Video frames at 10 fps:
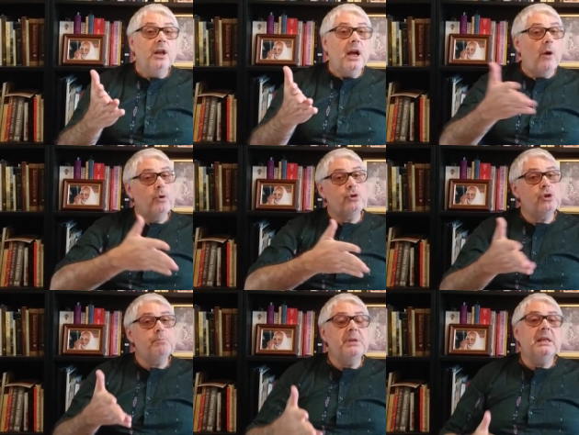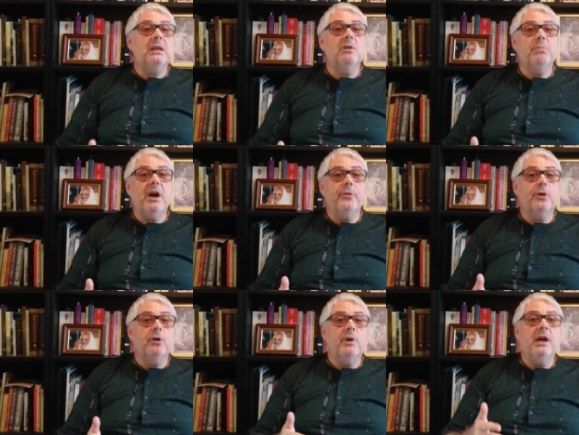I was just speaking about the
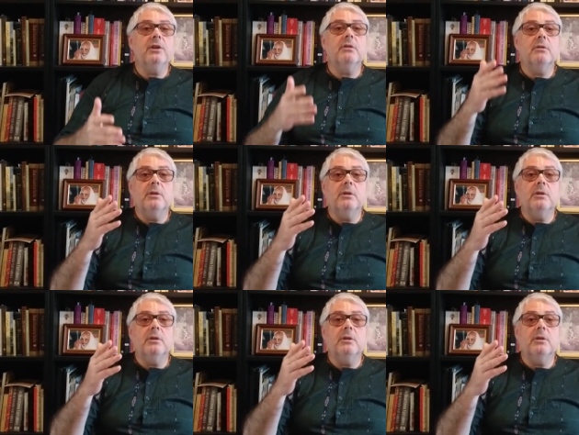Quran.